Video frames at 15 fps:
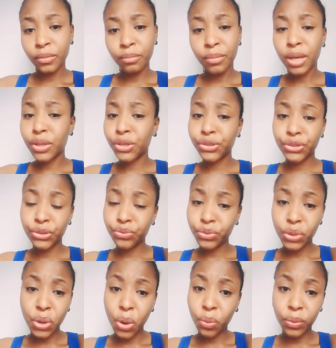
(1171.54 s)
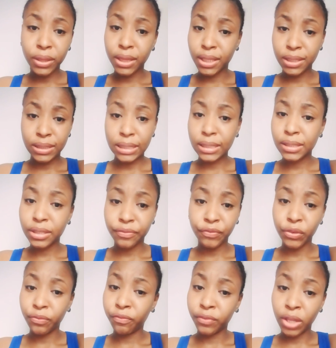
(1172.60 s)
mothers, you know what this is if
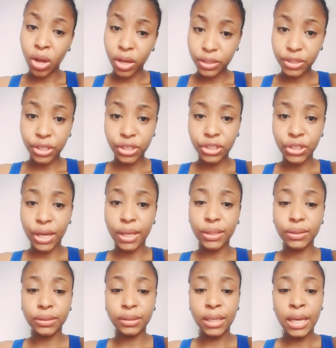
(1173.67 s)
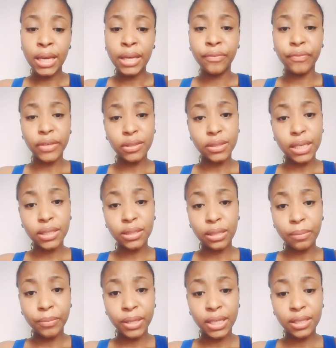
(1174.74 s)
you've lost your child. It feels like
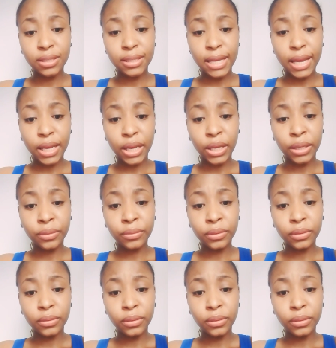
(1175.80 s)
somebody's taken